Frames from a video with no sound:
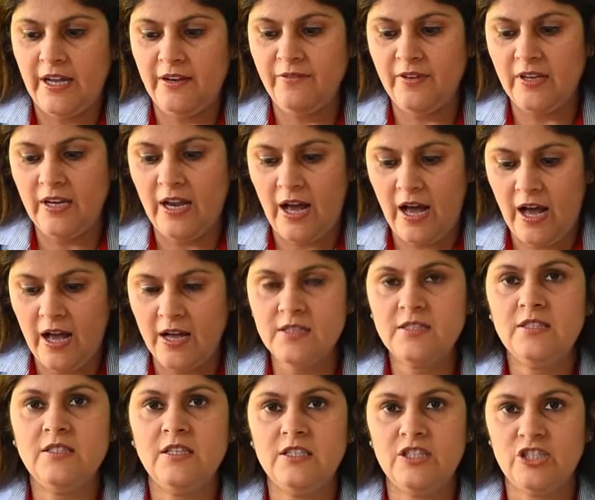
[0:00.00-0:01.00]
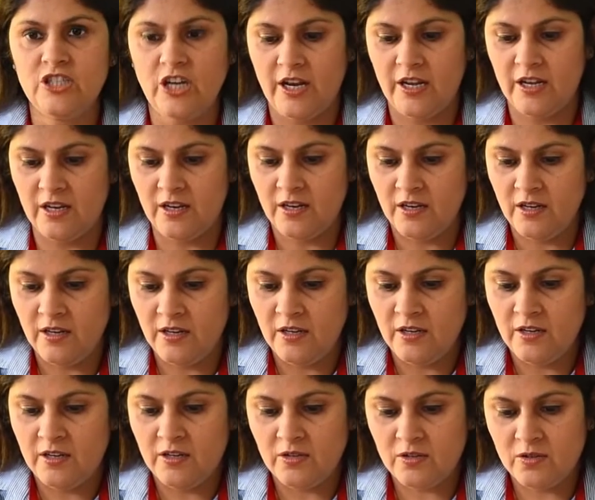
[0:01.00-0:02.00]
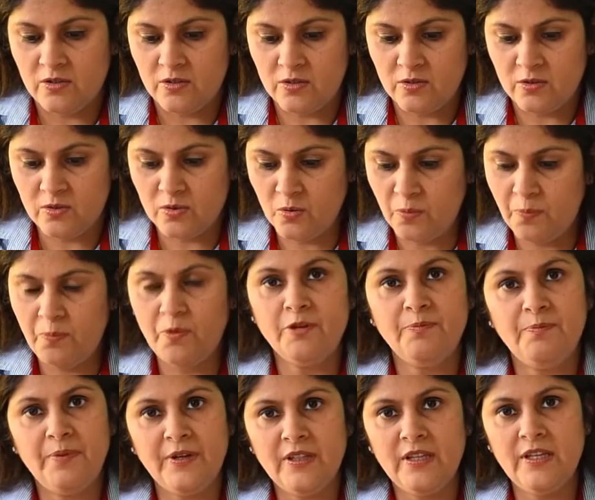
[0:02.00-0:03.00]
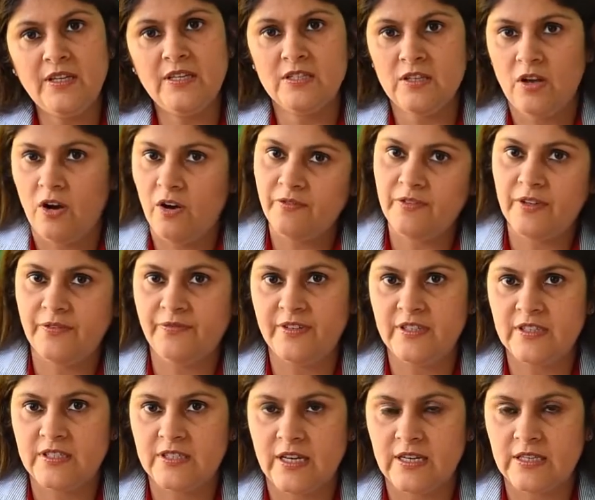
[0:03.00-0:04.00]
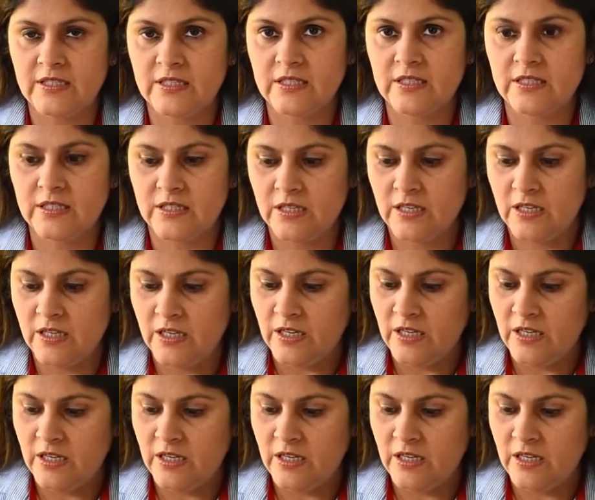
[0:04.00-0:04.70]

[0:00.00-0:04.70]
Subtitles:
and we'll ask the child to put bindis of different sizes.